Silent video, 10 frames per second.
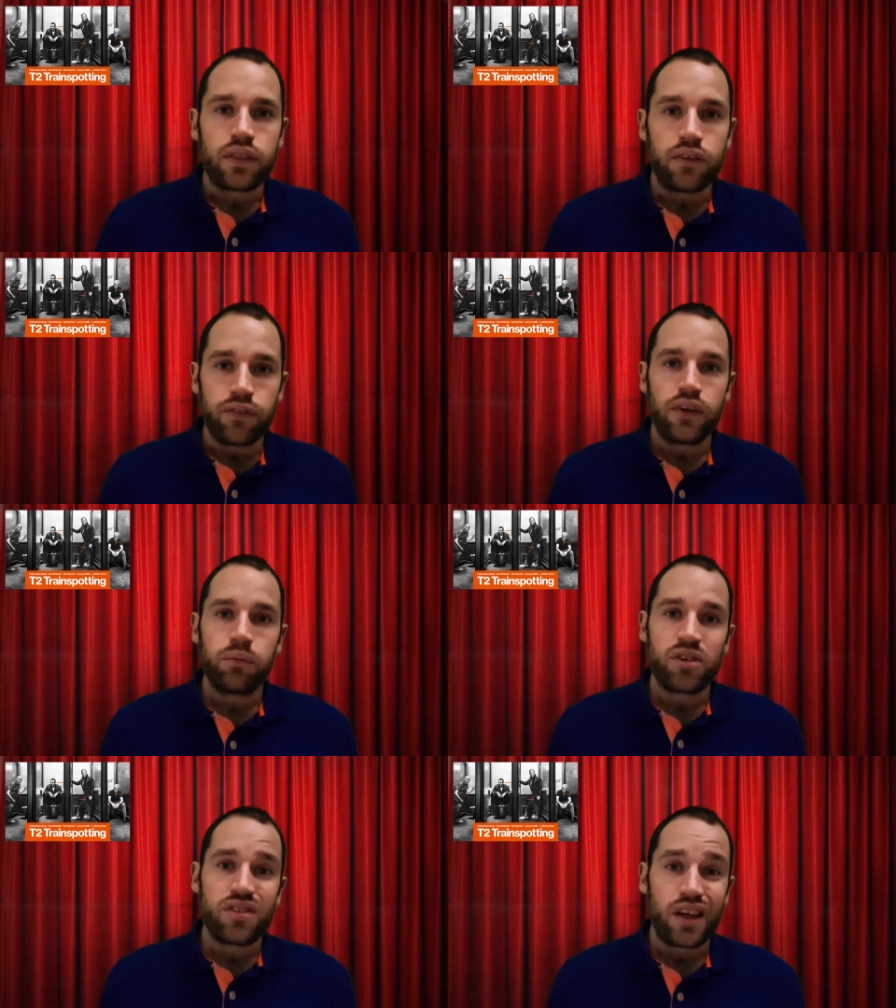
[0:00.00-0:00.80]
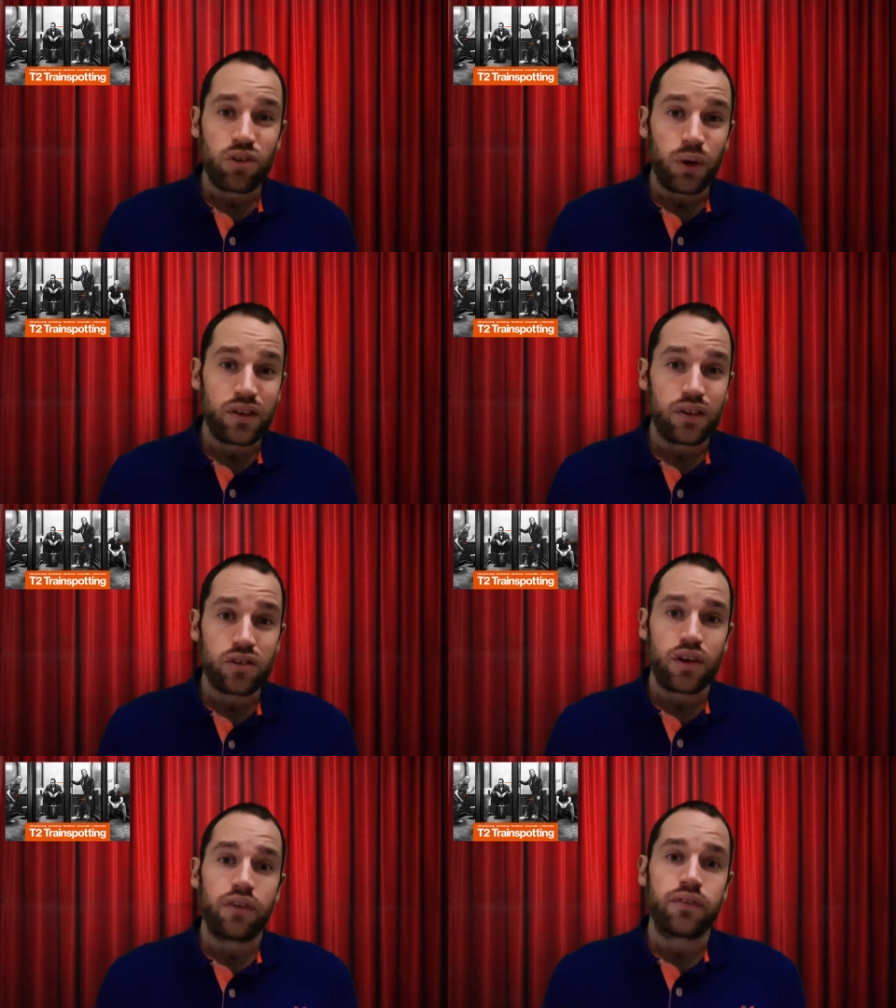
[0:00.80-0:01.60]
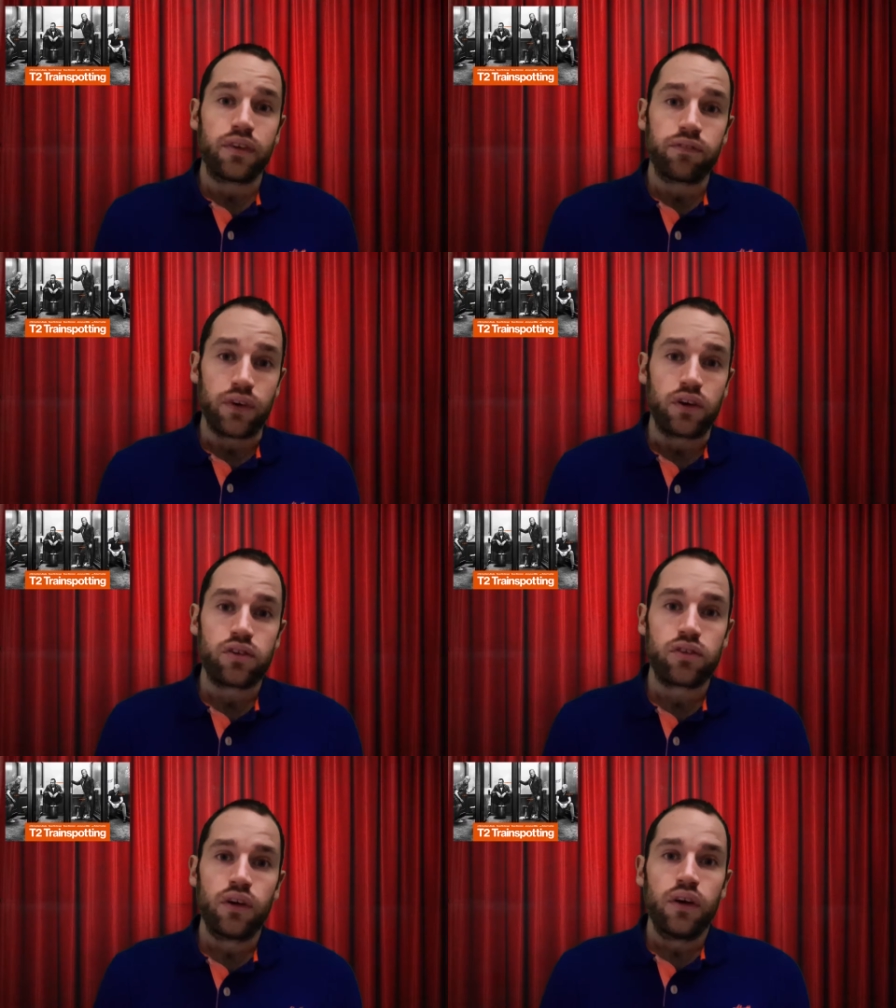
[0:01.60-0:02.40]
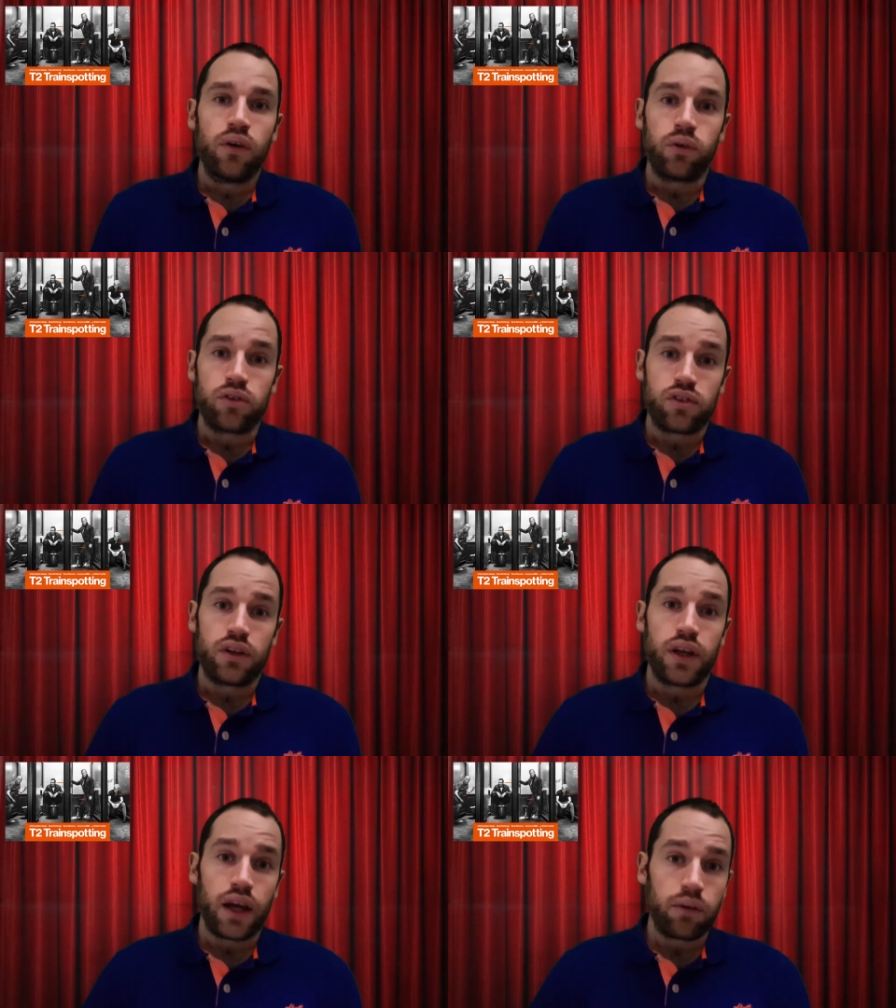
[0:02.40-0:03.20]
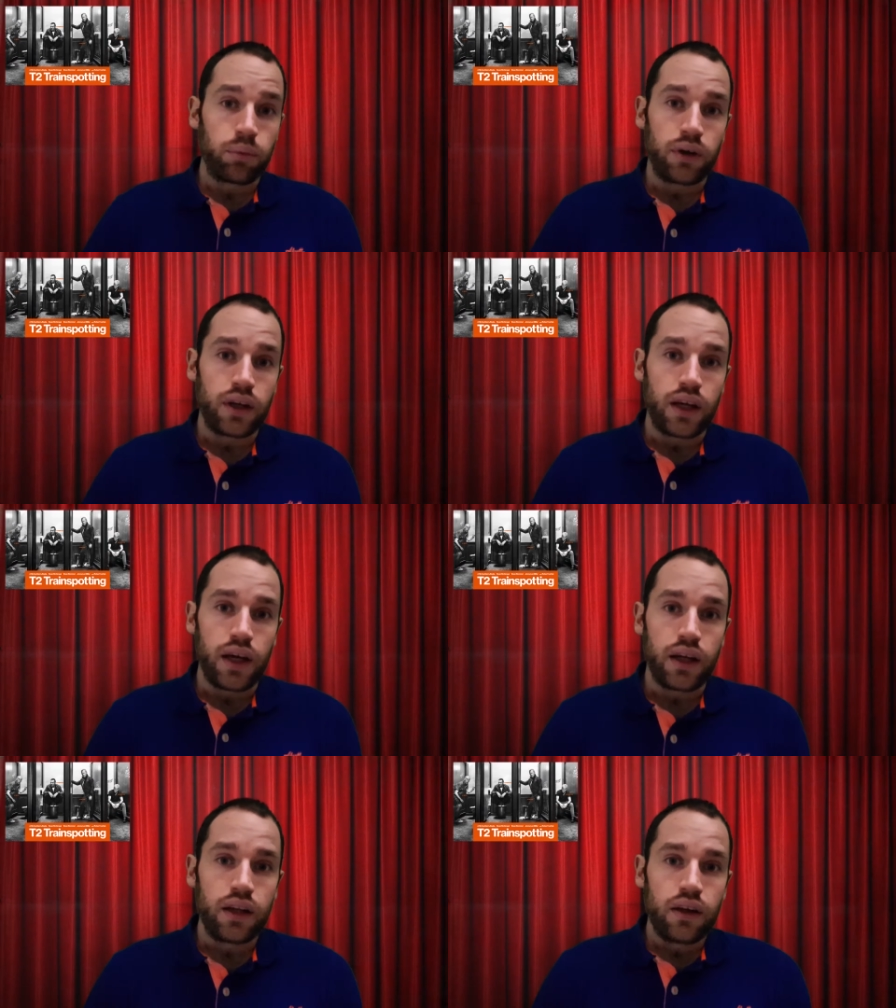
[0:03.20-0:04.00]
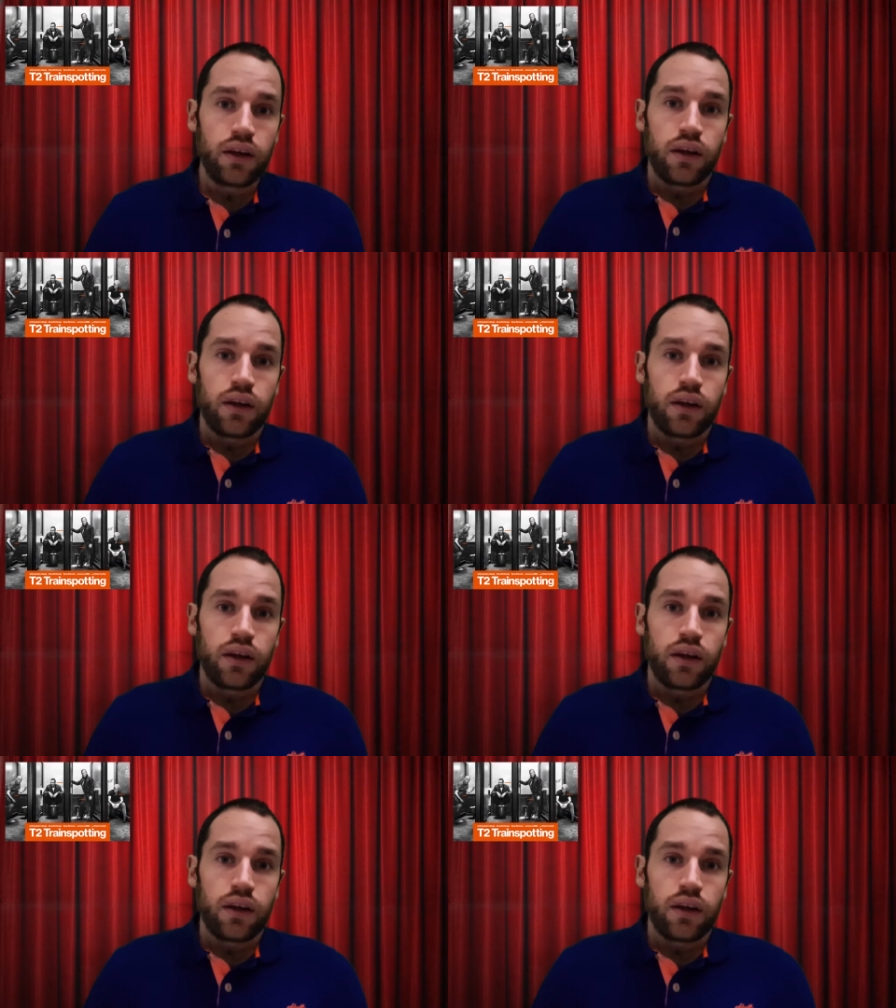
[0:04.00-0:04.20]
The film is set 20 years after the first, which is in Edinburgh again,